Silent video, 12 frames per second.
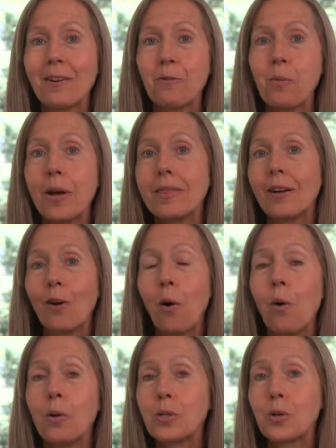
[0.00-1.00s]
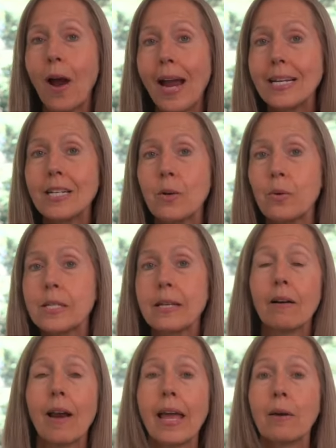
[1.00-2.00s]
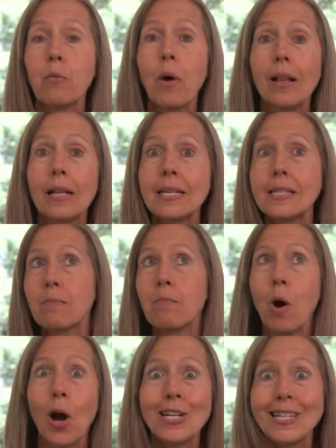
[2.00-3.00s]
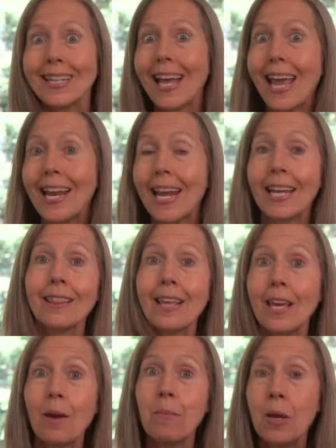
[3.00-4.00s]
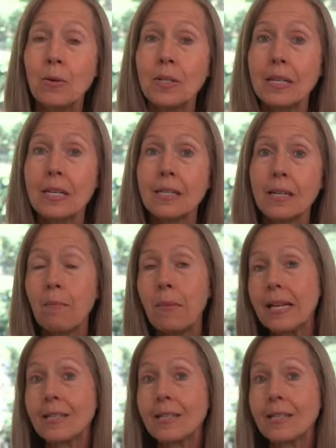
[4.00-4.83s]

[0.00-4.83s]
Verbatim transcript: what they're all trying to do is they're like, well, it's modulating the immune system.